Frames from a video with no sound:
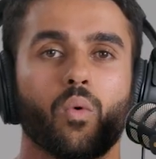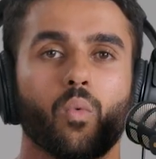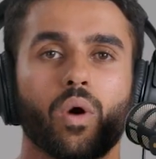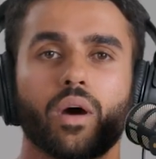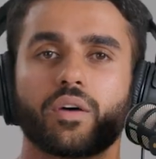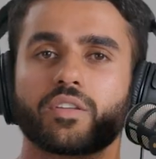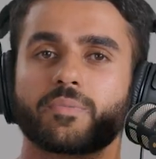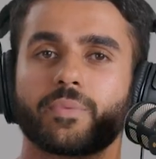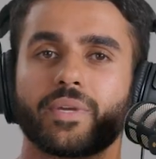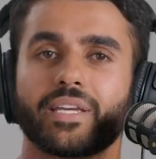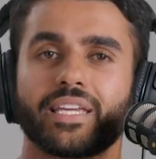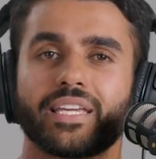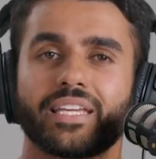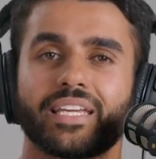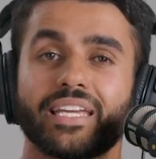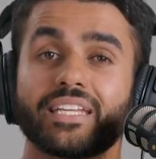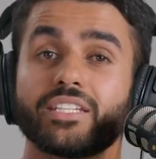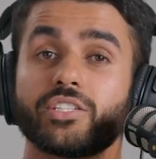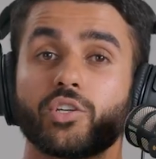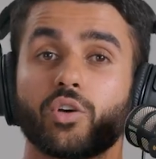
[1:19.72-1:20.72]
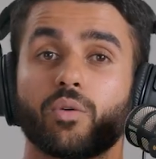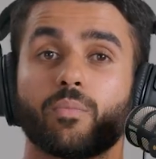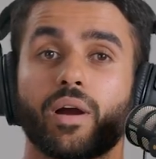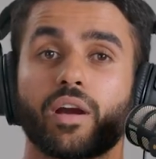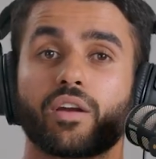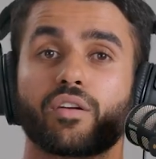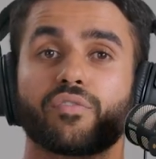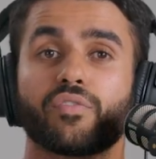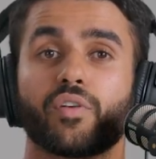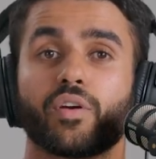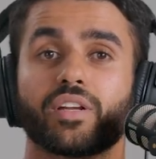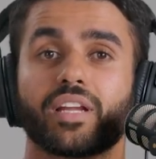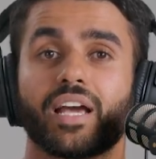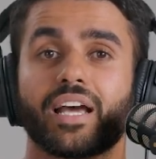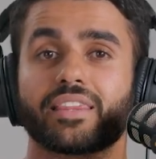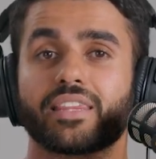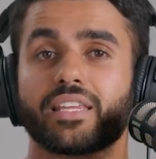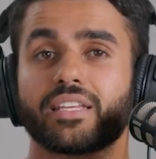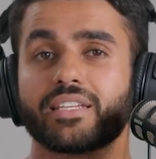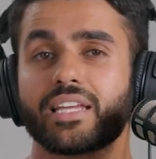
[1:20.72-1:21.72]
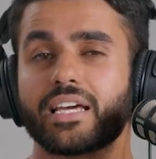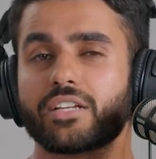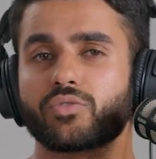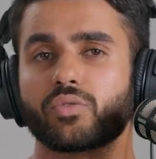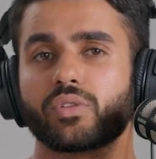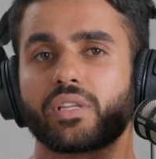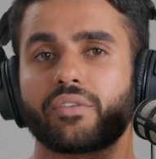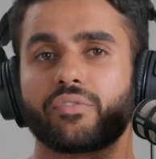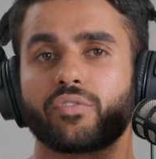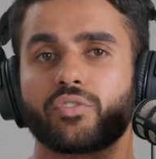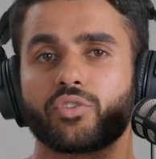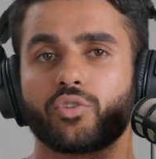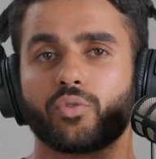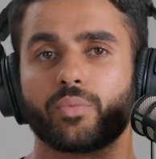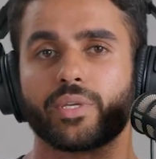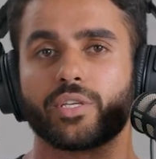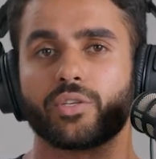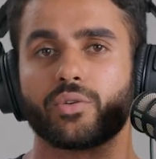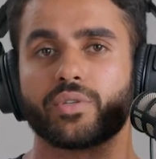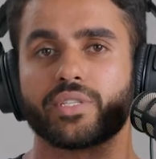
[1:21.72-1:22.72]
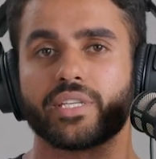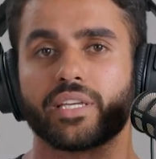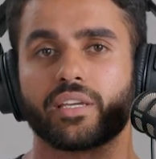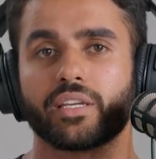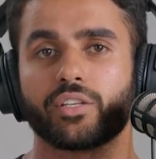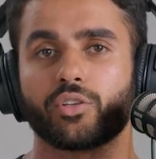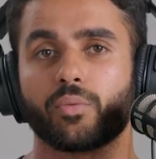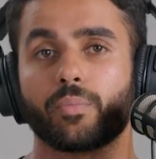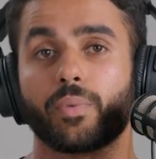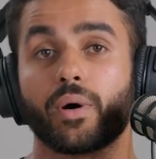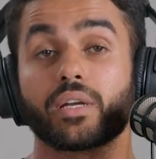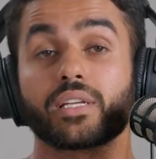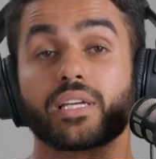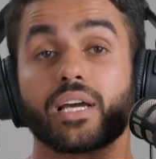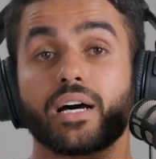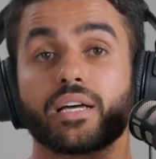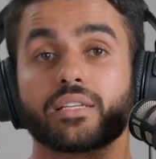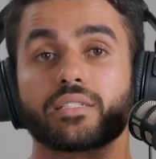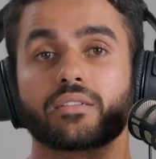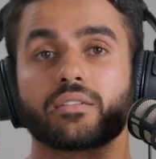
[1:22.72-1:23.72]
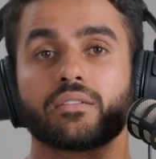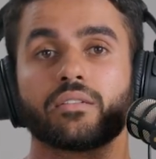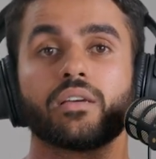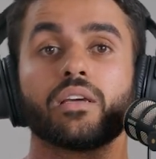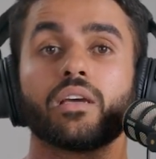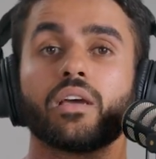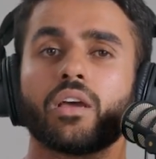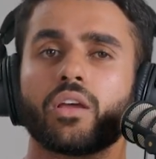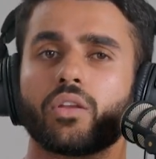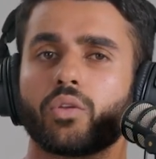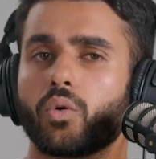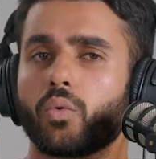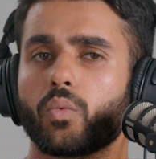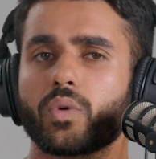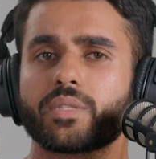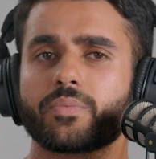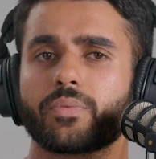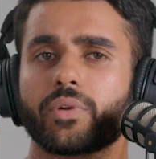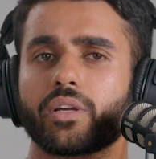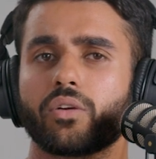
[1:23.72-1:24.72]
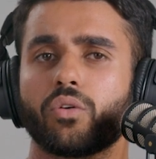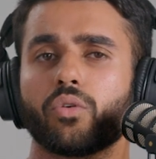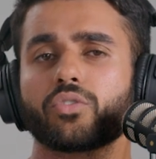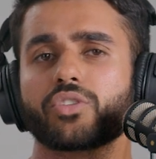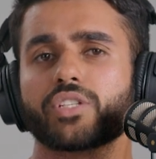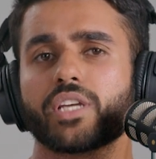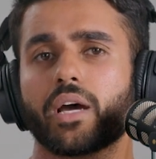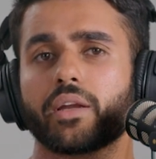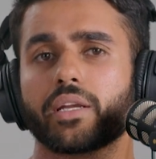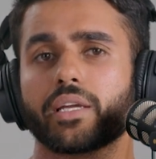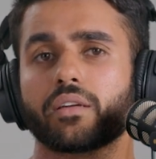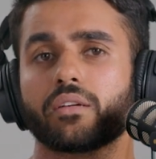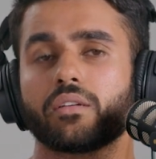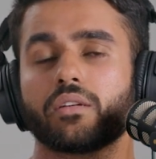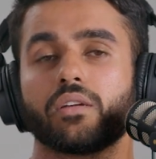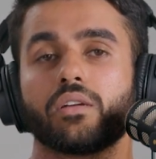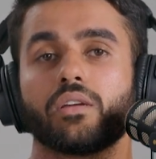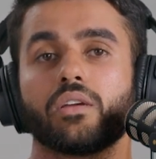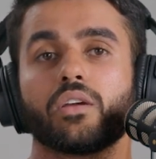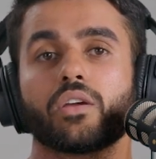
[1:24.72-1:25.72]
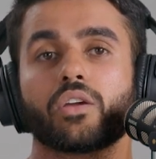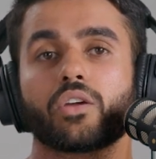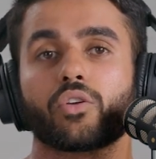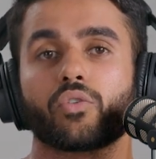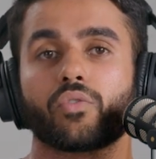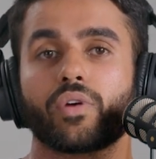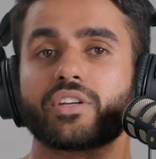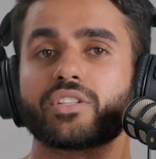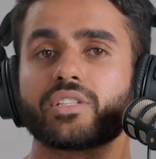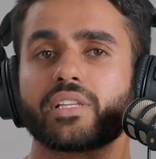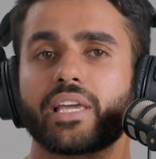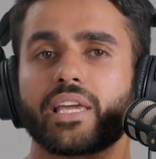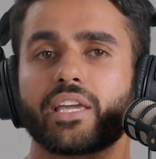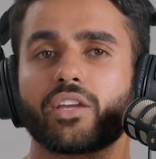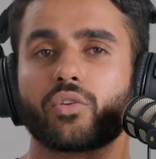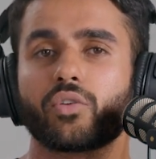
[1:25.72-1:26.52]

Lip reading: While speaking into your microphone at the natural level you'll be using in your podcast, not whispering or shouting, gradually